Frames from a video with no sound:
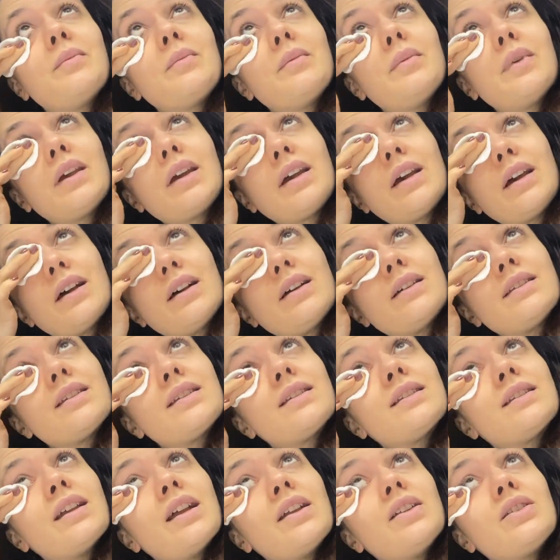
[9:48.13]
because
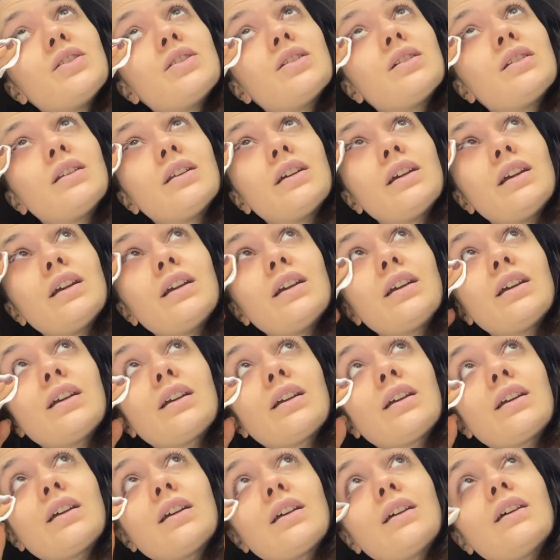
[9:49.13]
essentially
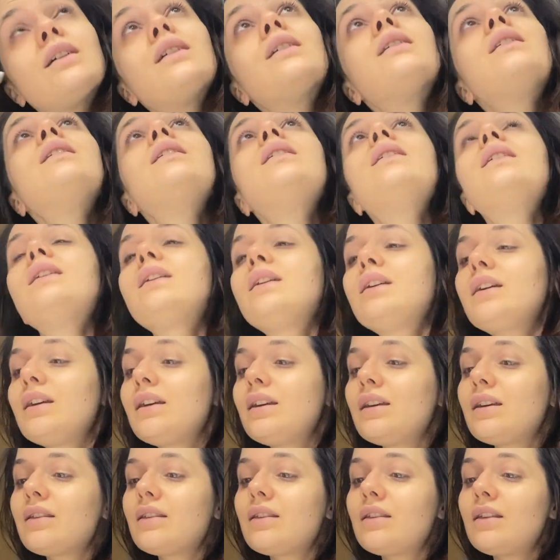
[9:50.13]

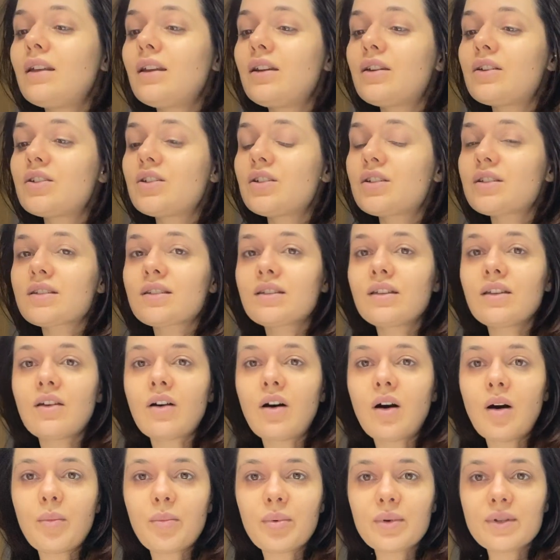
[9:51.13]
they're just the
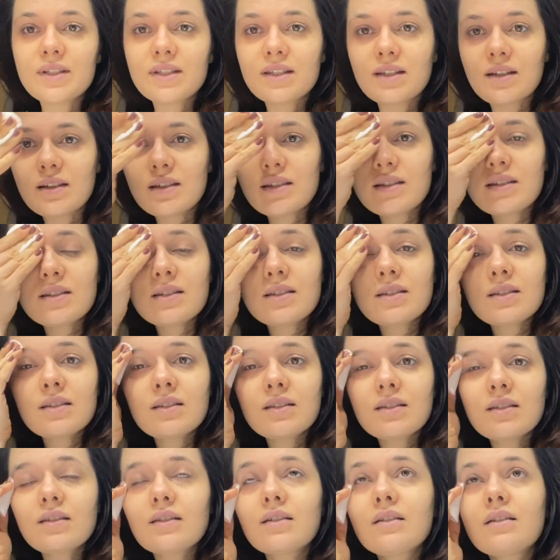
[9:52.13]
opposites
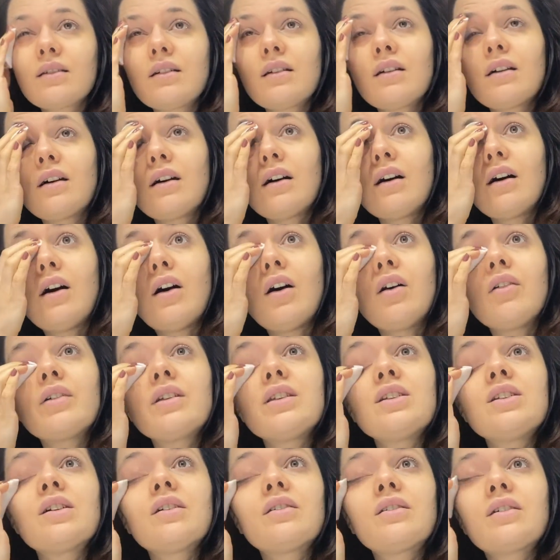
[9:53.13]
of
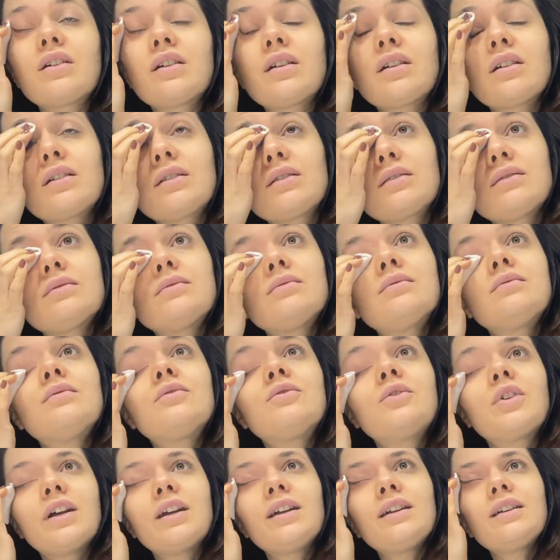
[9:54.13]
each other,
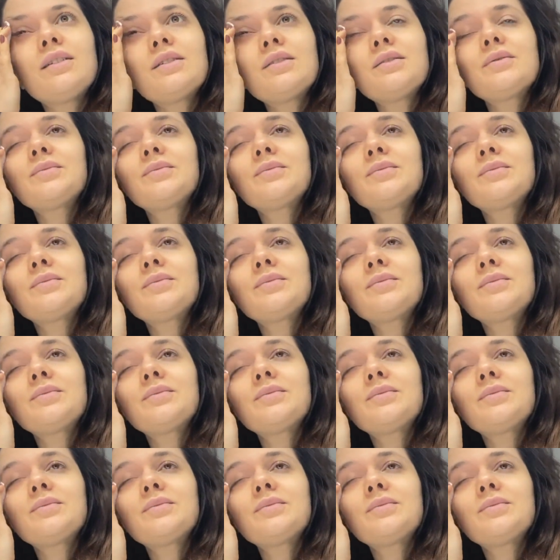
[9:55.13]
right?